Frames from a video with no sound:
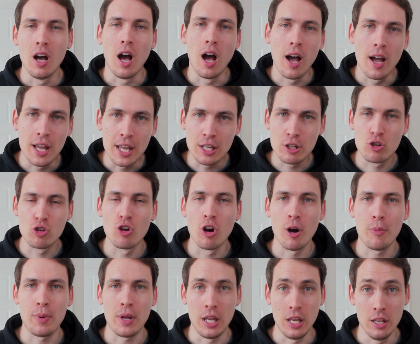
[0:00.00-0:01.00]
His
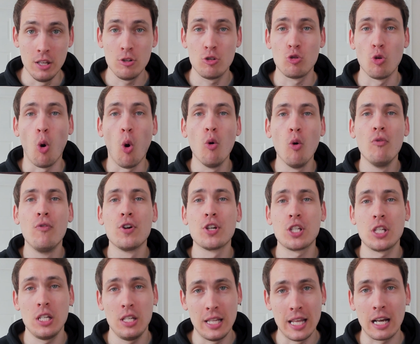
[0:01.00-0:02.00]
job is to
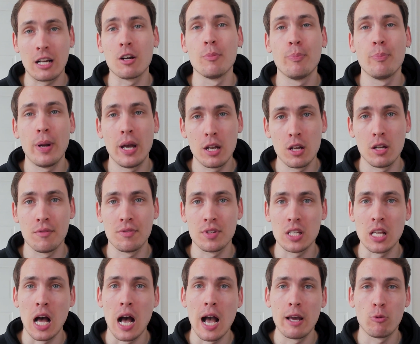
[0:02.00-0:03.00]
oversee that competitive
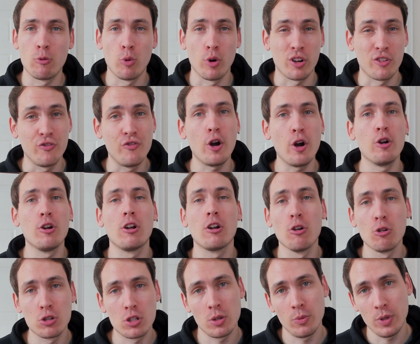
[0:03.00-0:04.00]
side, work very
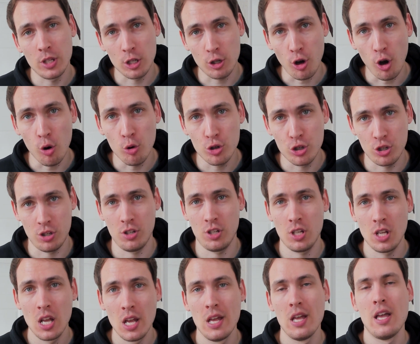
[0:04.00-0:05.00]
closely with the coaches,
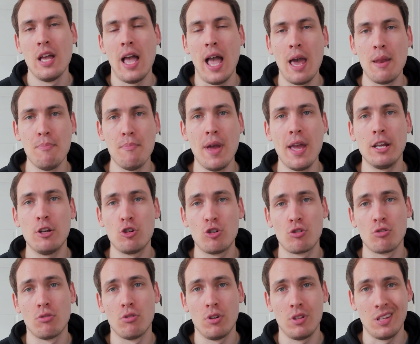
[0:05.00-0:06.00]
and make
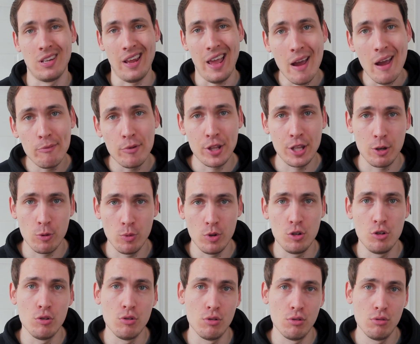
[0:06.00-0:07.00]
sure that everything we're
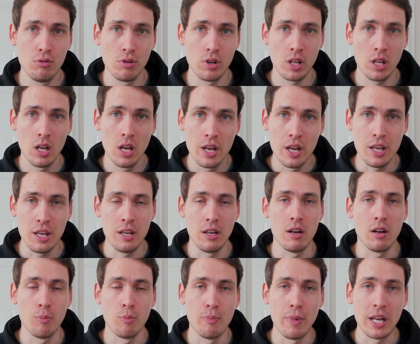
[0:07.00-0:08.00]
doing
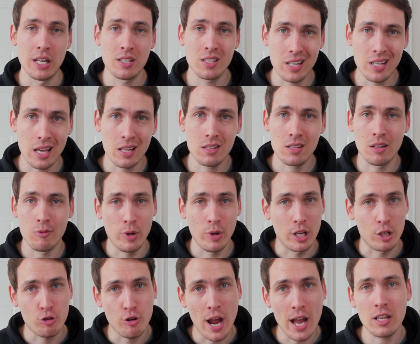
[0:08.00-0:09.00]
here makes sense and we're
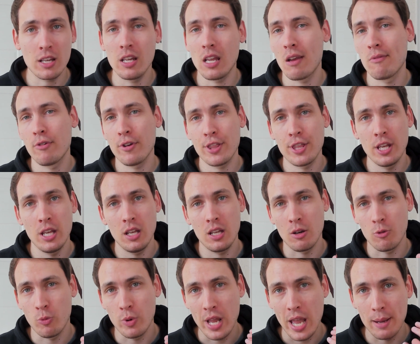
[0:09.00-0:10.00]
tracking everything
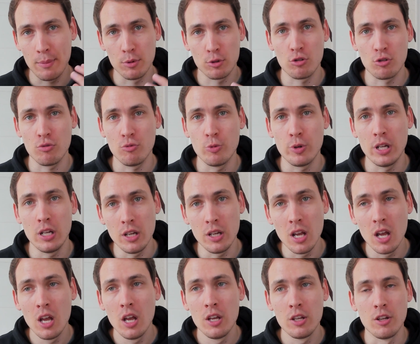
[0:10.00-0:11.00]
and we're able to really,
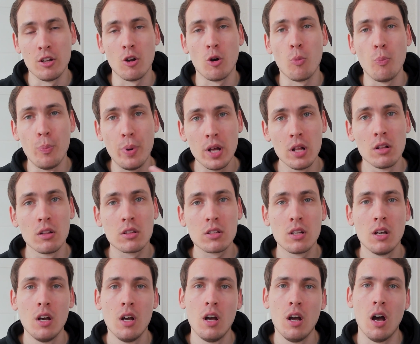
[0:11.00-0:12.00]
build
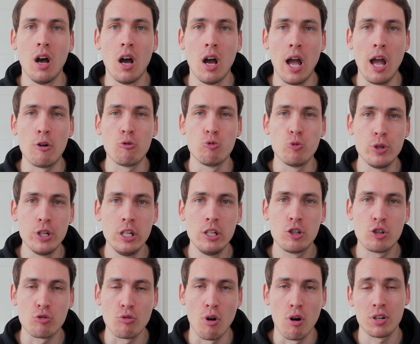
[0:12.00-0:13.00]
a really
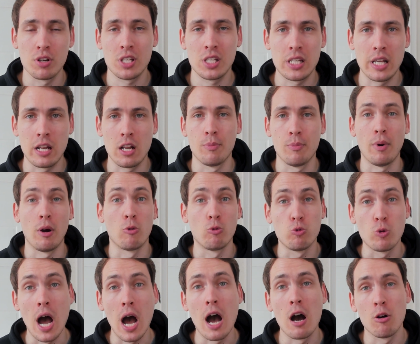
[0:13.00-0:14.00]
strong setup
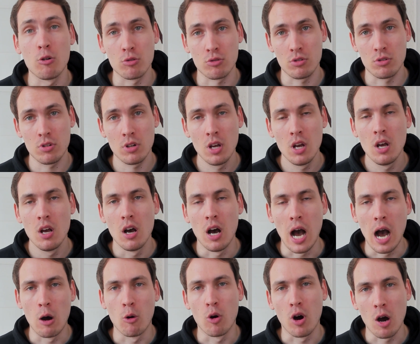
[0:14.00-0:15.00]
around
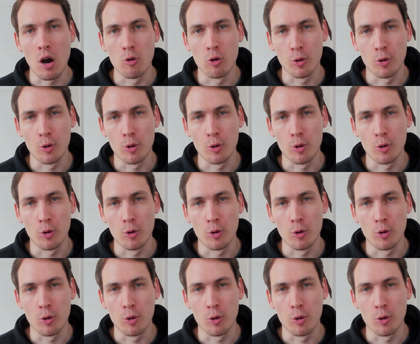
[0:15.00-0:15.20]
our